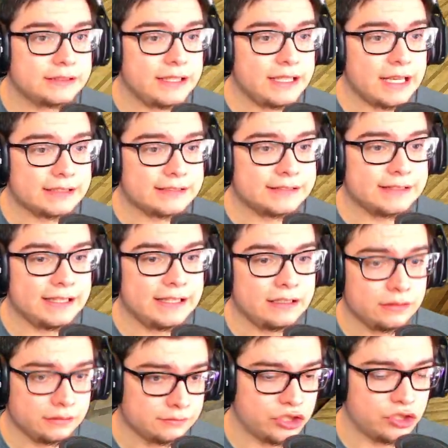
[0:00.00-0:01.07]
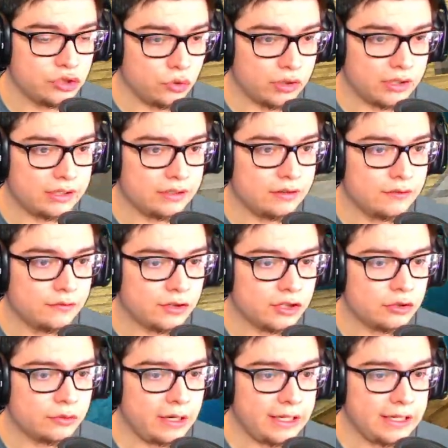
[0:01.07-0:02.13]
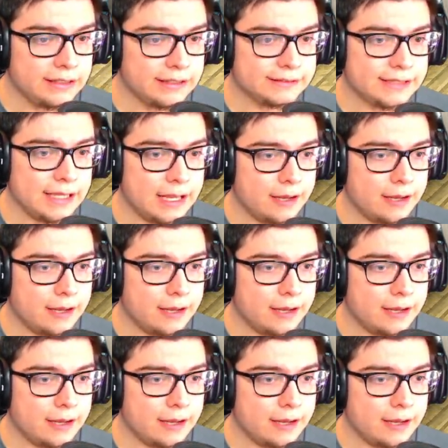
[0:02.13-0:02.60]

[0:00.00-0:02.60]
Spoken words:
CSC for short, for creating this